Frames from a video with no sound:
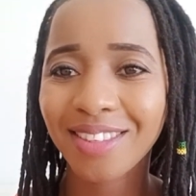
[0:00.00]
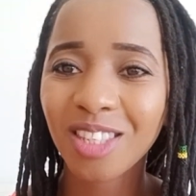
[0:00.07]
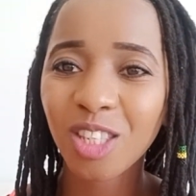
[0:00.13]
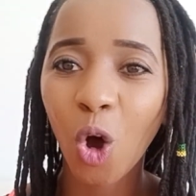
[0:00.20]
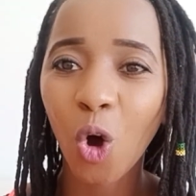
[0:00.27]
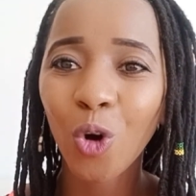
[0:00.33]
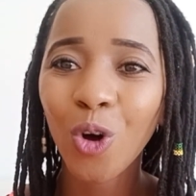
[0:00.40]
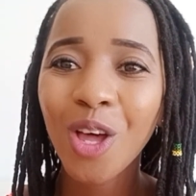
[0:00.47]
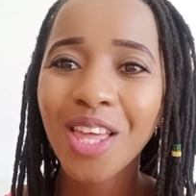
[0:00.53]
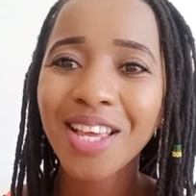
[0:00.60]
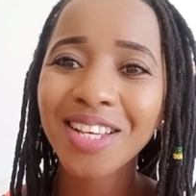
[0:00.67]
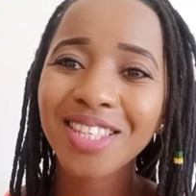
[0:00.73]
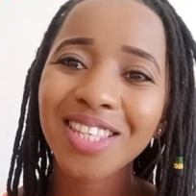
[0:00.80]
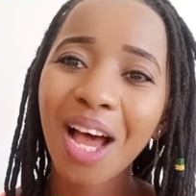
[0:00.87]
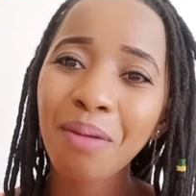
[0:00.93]
So
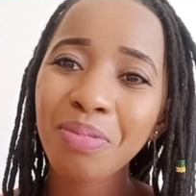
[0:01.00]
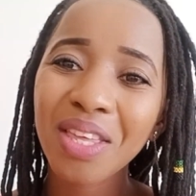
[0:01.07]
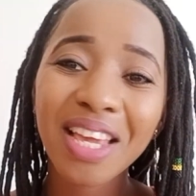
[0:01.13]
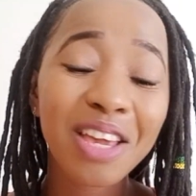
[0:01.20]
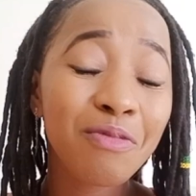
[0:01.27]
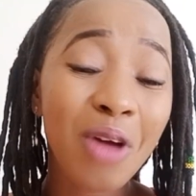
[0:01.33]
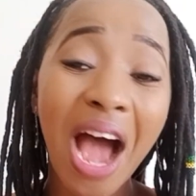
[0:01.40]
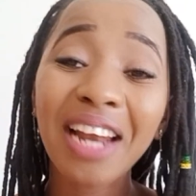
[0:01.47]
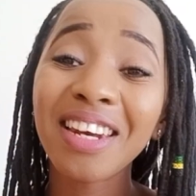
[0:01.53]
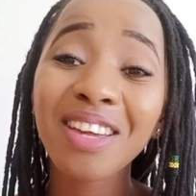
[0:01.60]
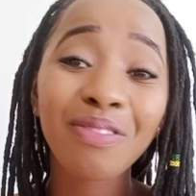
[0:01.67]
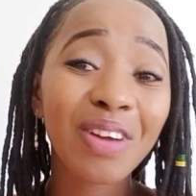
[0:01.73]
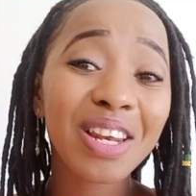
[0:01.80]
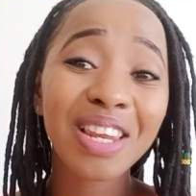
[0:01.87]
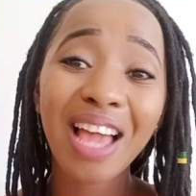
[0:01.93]
it's something, and
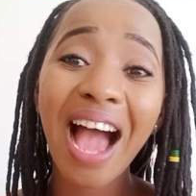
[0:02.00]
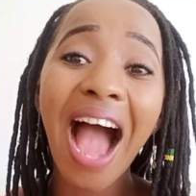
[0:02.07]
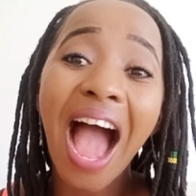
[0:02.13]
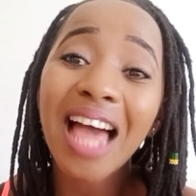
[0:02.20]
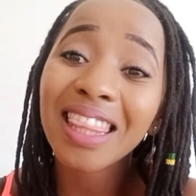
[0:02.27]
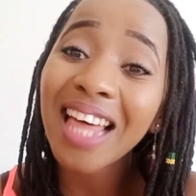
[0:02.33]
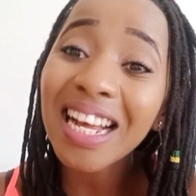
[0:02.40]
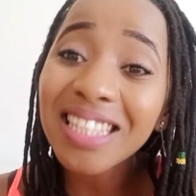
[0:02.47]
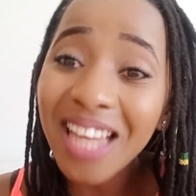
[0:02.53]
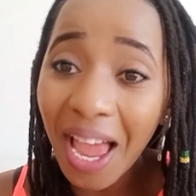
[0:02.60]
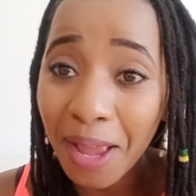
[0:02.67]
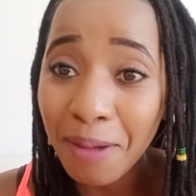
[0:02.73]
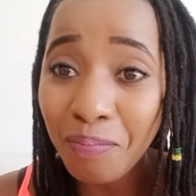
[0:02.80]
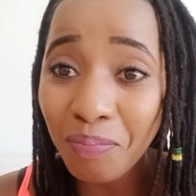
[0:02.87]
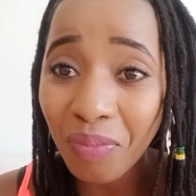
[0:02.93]
even that
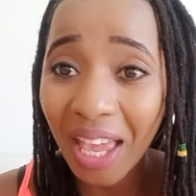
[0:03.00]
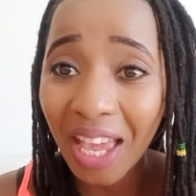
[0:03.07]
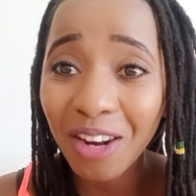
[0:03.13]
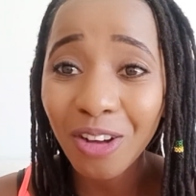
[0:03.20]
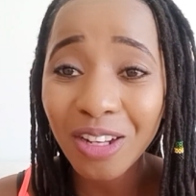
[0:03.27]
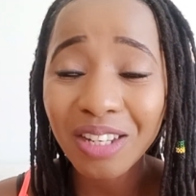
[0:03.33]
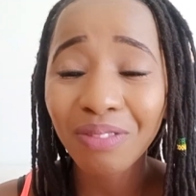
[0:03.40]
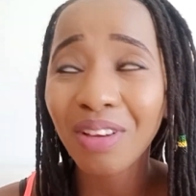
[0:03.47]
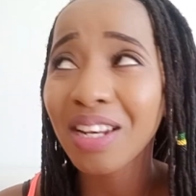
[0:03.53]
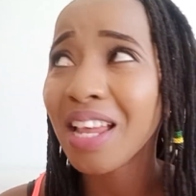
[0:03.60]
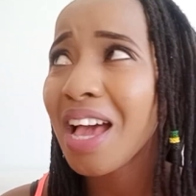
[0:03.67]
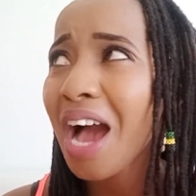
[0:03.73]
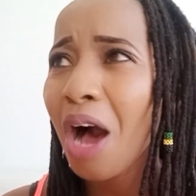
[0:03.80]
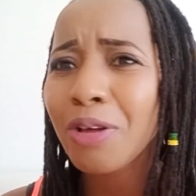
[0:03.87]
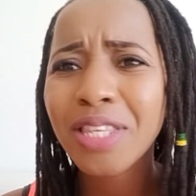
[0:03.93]
time
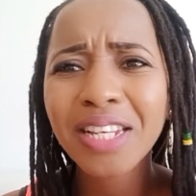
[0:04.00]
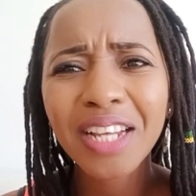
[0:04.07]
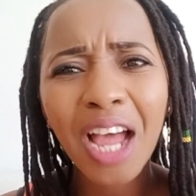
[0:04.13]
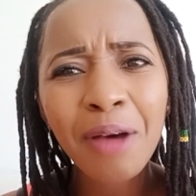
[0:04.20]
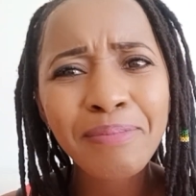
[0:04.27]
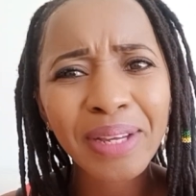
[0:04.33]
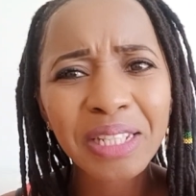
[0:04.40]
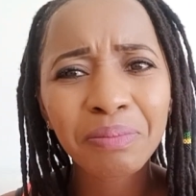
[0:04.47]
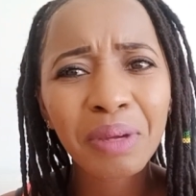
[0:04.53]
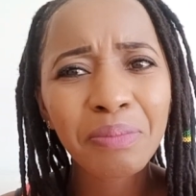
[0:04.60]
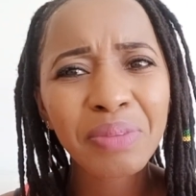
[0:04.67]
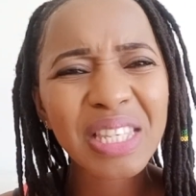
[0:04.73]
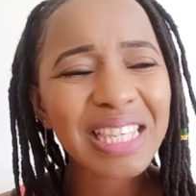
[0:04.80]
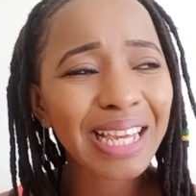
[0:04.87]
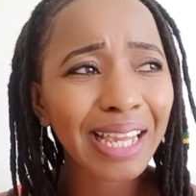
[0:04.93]
I was in campus,
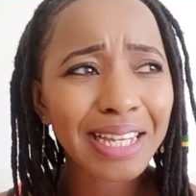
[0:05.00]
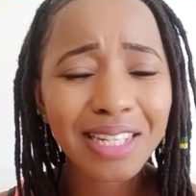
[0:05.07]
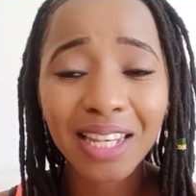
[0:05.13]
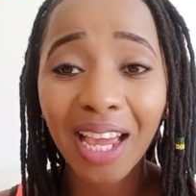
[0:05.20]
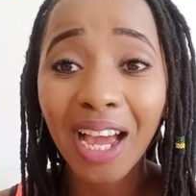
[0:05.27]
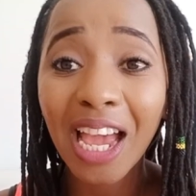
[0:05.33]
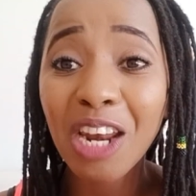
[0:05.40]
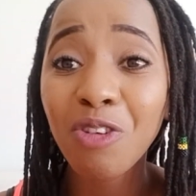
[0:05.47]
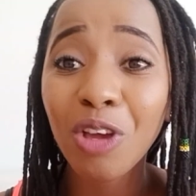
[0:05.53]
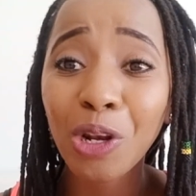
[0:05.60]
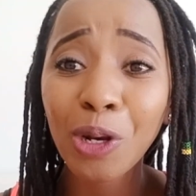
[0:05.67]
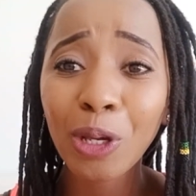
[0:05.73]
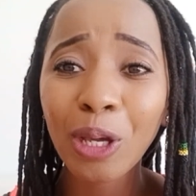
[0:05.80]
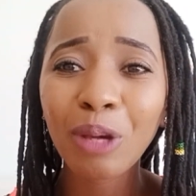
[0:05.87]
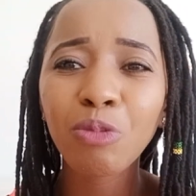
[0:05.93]
maybe second year, and
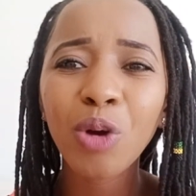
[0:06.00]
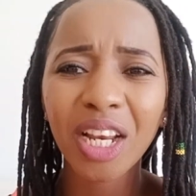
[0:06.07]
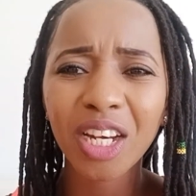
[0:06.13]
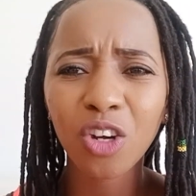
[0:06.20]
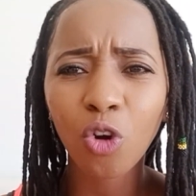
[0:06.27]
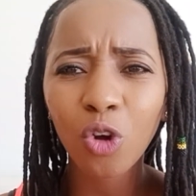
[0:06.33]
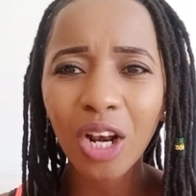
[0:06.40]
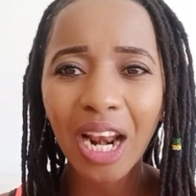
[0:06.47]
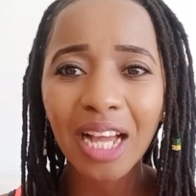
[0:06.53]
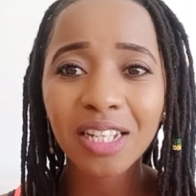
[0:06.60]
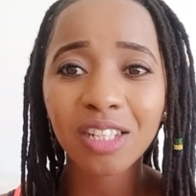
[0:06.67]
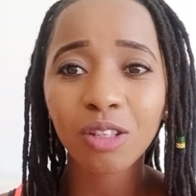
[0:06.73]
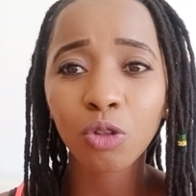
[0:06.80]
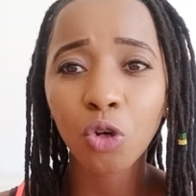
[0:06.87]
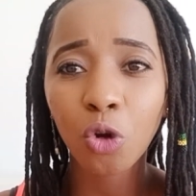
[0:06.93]
we had not
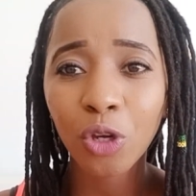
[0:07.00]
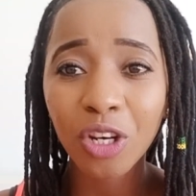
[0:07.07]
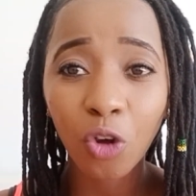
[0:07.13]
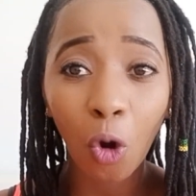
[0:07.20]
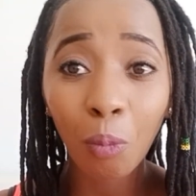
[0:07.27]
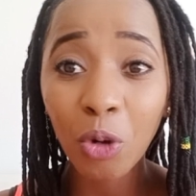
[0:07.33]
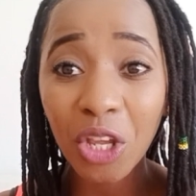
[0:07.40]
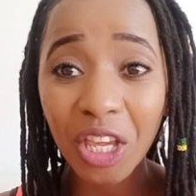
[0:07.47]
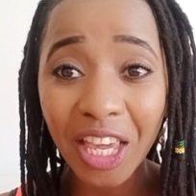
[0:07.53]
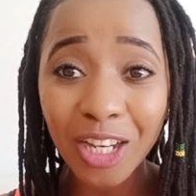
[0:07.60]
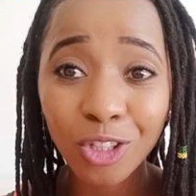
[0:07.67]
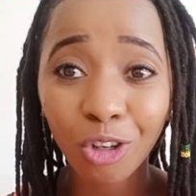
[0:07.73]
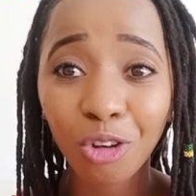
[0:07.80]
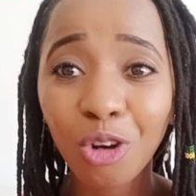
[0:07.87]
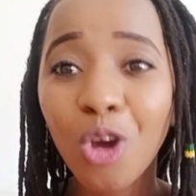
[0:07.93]
learned, you know, in
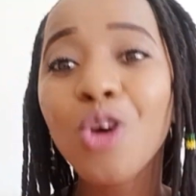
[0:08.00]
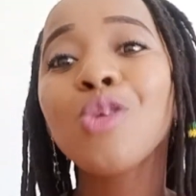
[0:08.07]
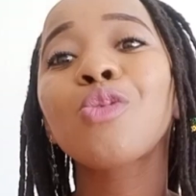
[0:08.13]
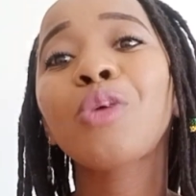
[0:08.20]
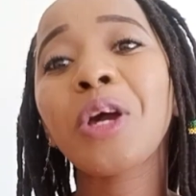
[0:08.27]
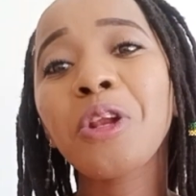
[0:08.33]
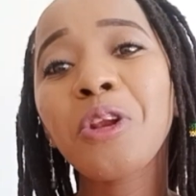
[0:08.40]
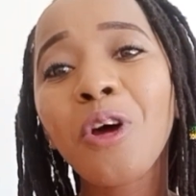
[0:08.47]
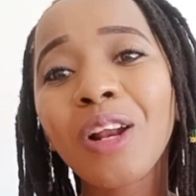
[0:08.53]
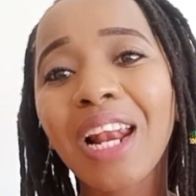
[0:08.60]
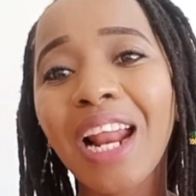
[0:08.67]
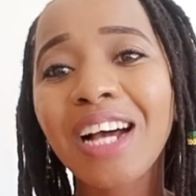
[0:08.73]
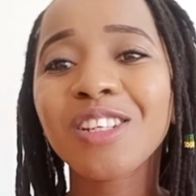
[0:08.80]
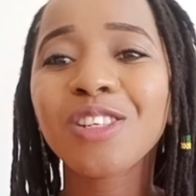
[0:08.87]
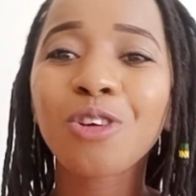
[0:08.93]
communication, we had not
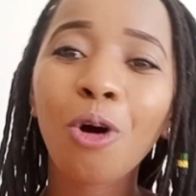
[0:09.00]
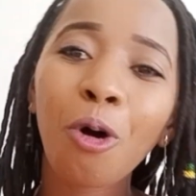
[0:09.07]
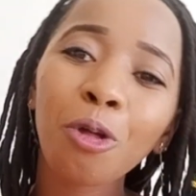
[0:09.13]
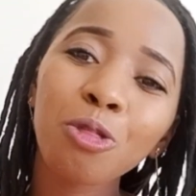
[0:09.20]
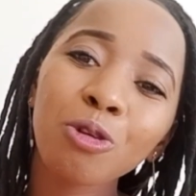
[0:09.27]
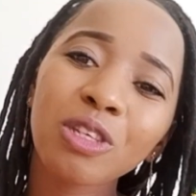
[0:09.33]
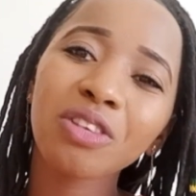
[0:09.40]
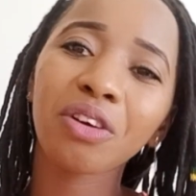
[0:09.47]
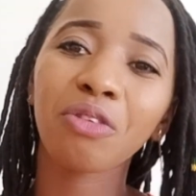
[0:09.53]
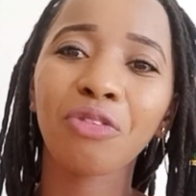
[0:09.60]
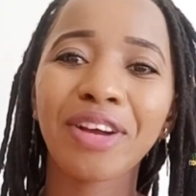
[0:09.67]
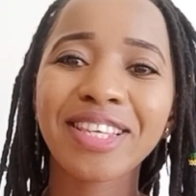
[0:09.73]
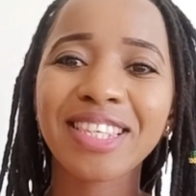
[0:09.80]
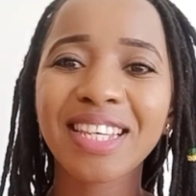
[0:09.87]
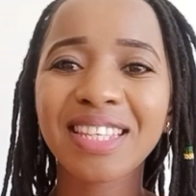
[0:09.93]
learned all those
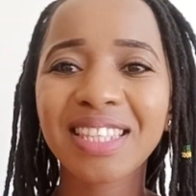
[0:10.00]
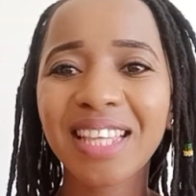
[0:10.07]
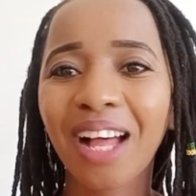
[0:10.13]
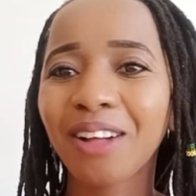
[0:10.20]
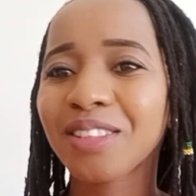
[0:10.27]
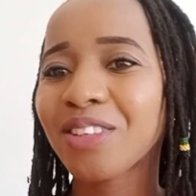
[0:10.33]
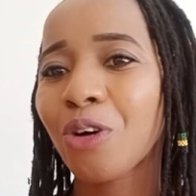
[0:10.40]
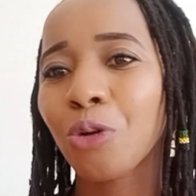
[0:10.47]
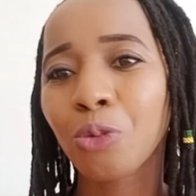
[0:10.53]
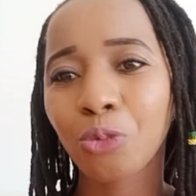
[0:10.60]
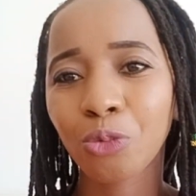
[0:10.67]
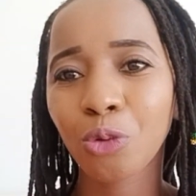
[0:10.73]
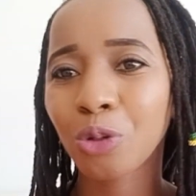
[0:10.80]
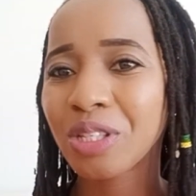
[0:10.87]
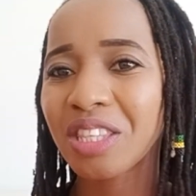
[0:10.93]
referencing styles, all
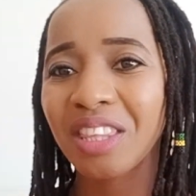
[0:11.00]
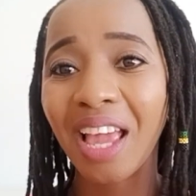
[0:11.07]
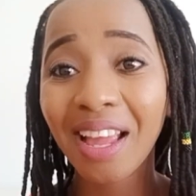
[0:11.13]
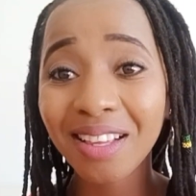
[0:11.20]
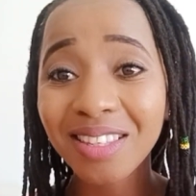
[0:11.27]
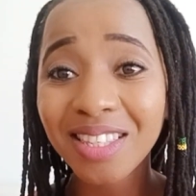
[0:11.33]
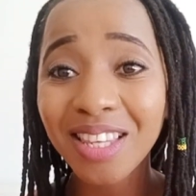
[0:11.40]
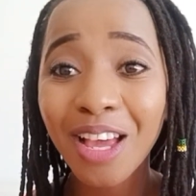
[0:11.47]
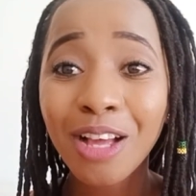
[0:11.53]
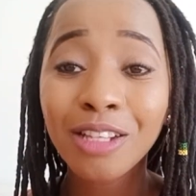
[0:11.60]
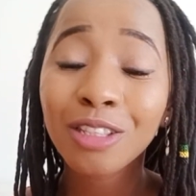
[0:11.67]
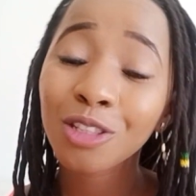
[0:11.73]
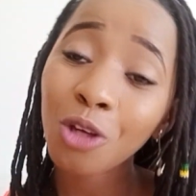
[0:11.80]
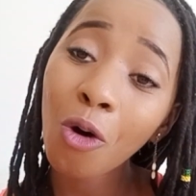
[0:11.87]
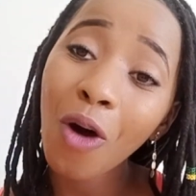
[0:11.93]
those things.
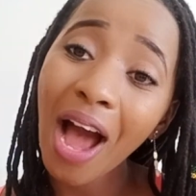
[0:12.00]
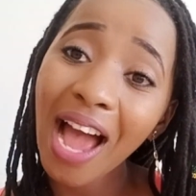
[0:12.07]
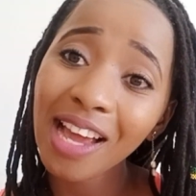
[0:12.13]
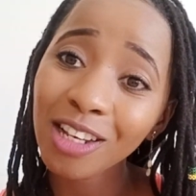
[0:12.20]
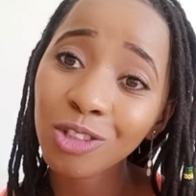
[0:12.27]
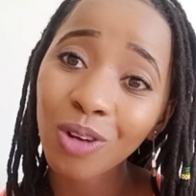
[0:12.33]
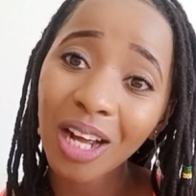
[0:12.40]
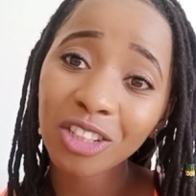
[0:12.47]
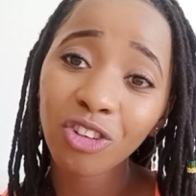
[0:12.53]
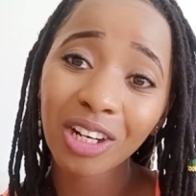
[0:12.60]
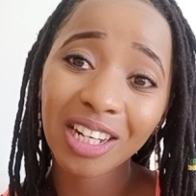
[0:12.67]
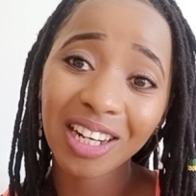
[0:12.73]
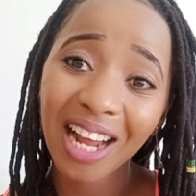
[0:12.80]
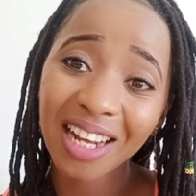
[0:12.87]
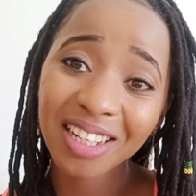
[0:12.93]
So I had to
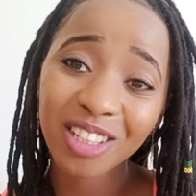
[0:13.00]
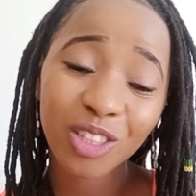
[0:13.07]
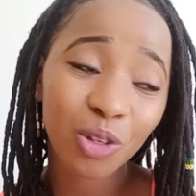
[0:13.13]
actually learn it.